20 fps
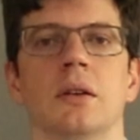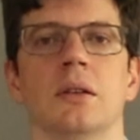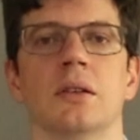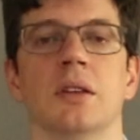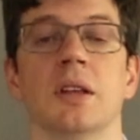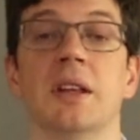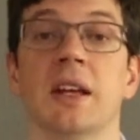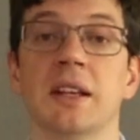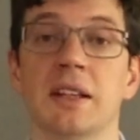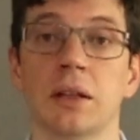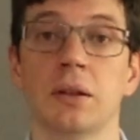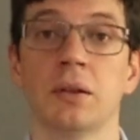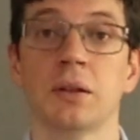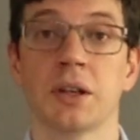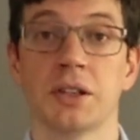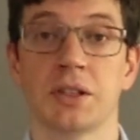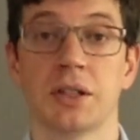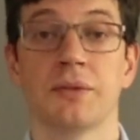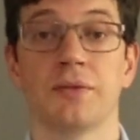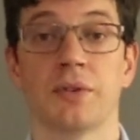The date and
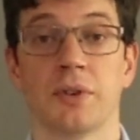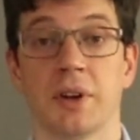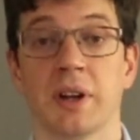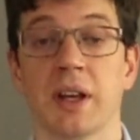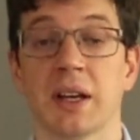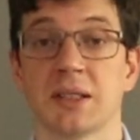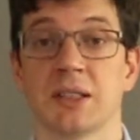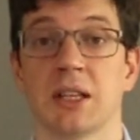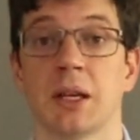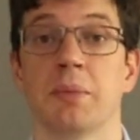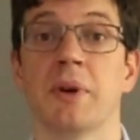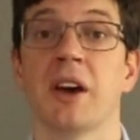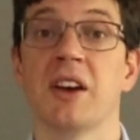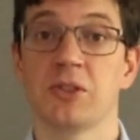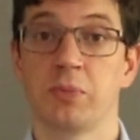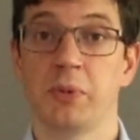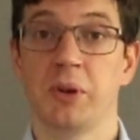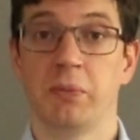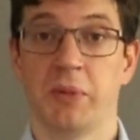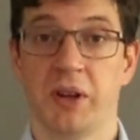location for the next step
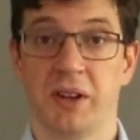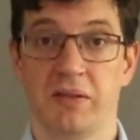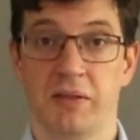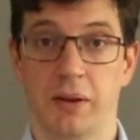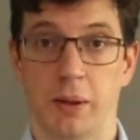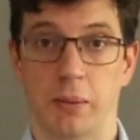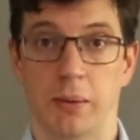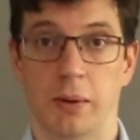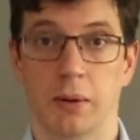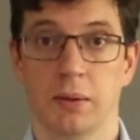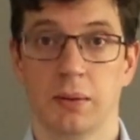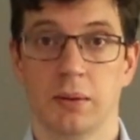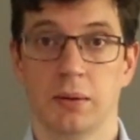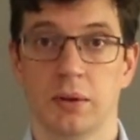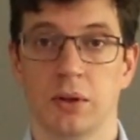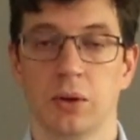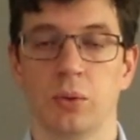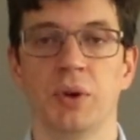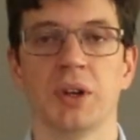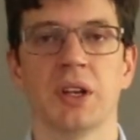has been made available.
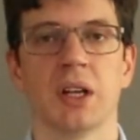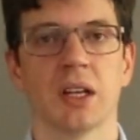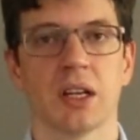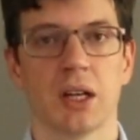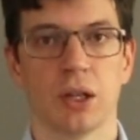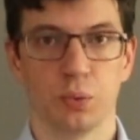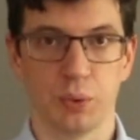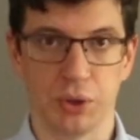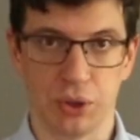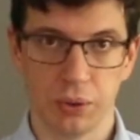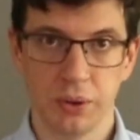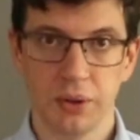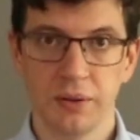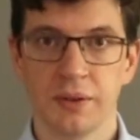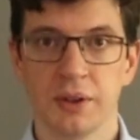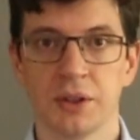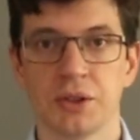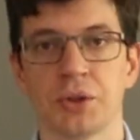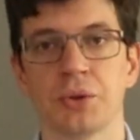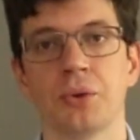We can count with 2
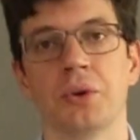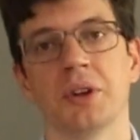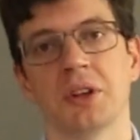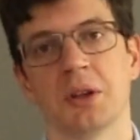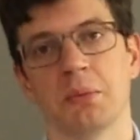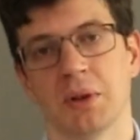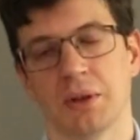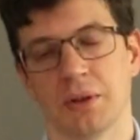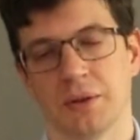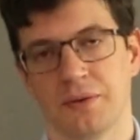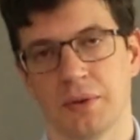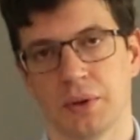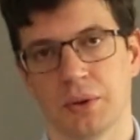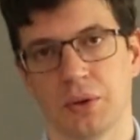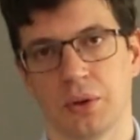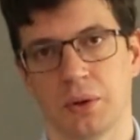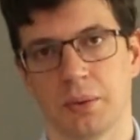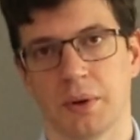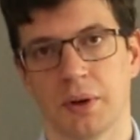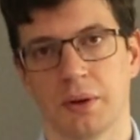events during the month of
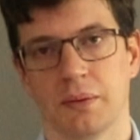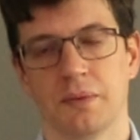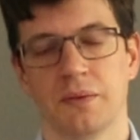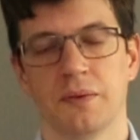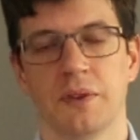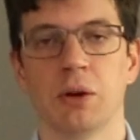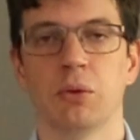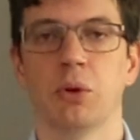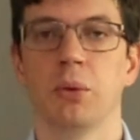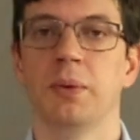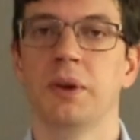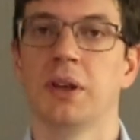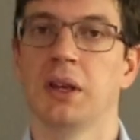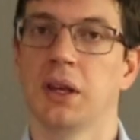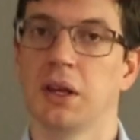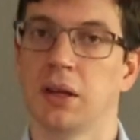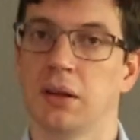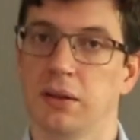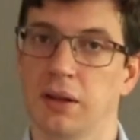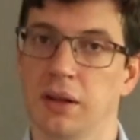October. They will
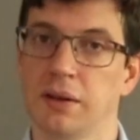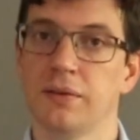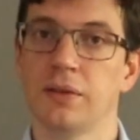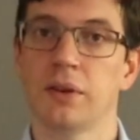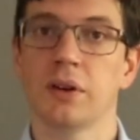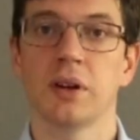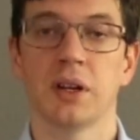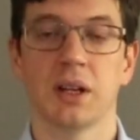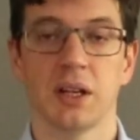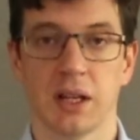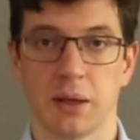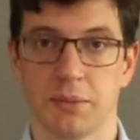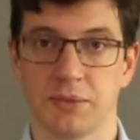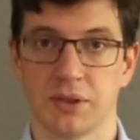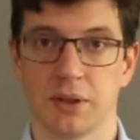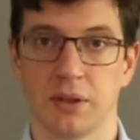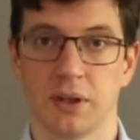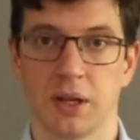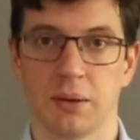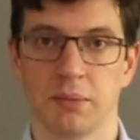be in Denver and
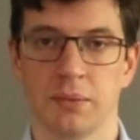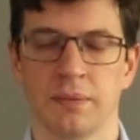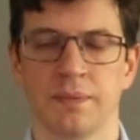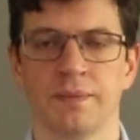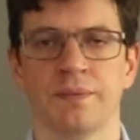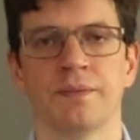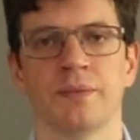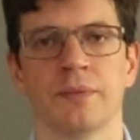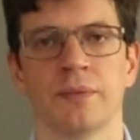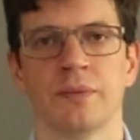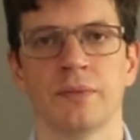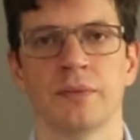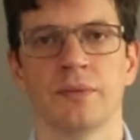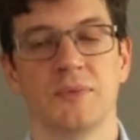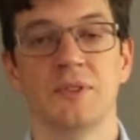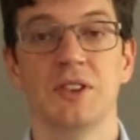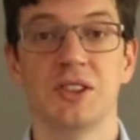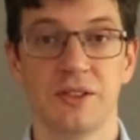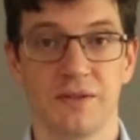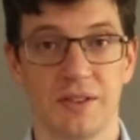Amsterdam.
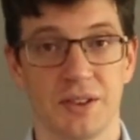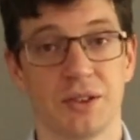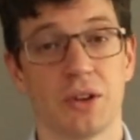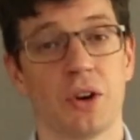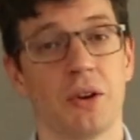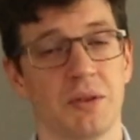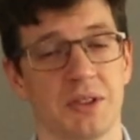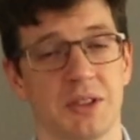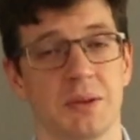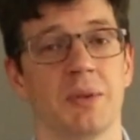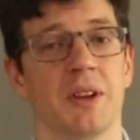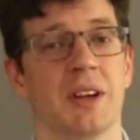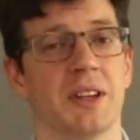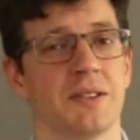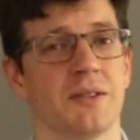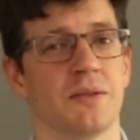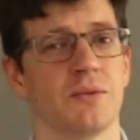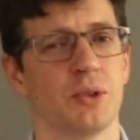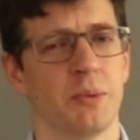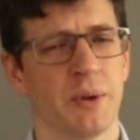These events are always a
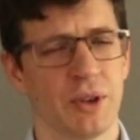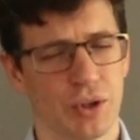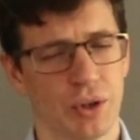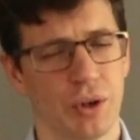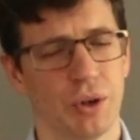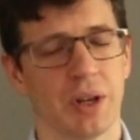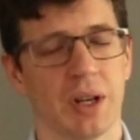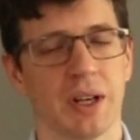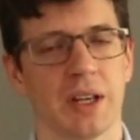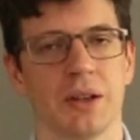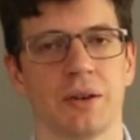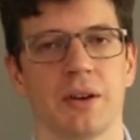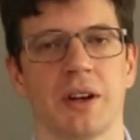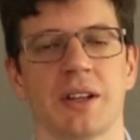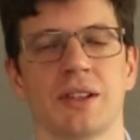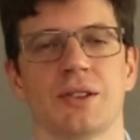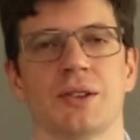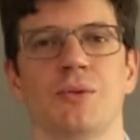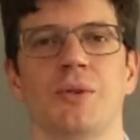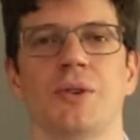blast, so make sure you can get your
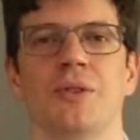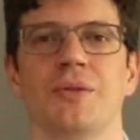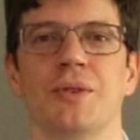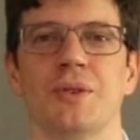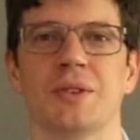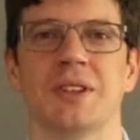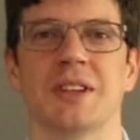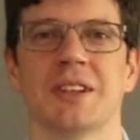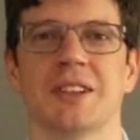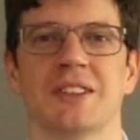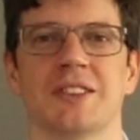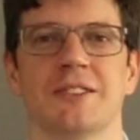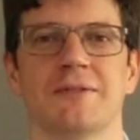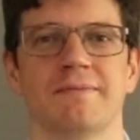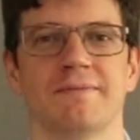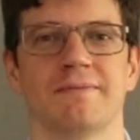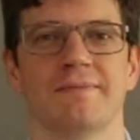hands on one of those tickets.